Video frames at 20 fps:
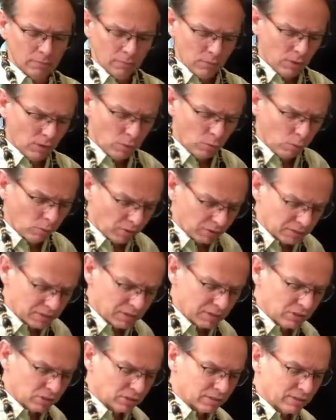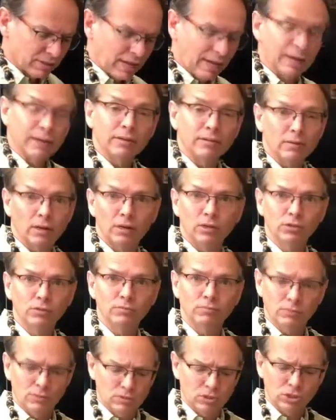You know, worked it, just got it,
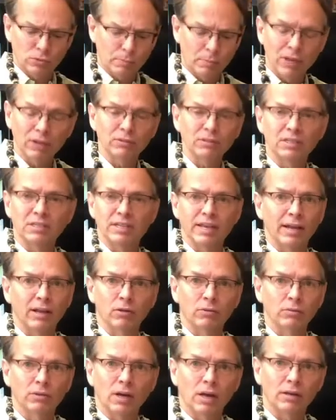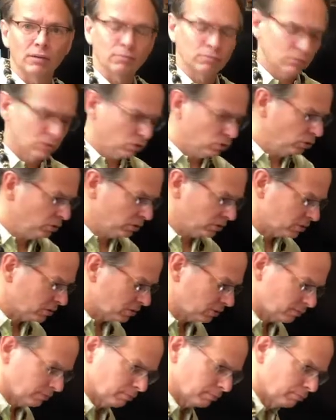just melted down, not cooked,
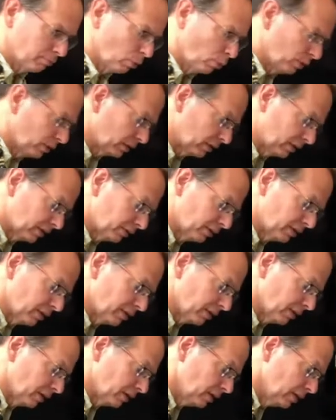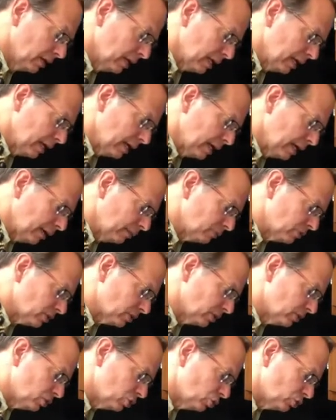boiling or anything. And I'm just
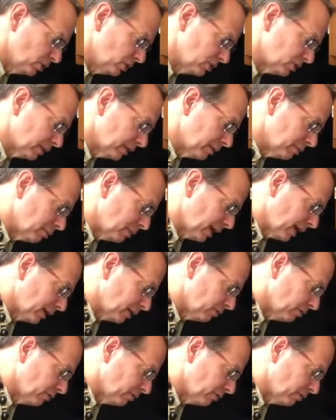going to drizzle it back